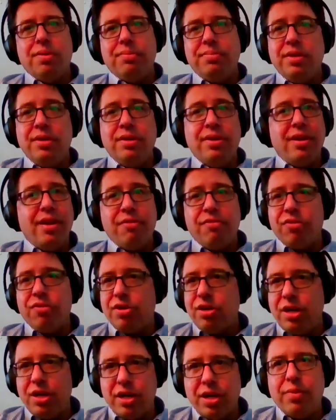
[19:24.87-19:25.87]
informed. You're
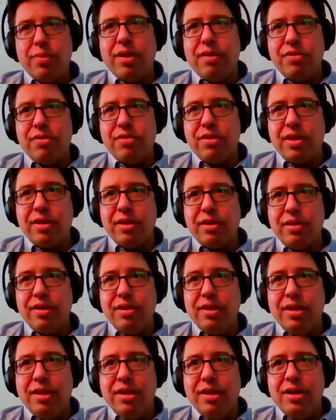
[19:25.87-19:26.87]
never going to know
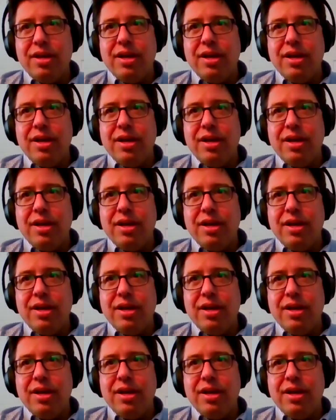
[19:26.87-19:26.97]
everything.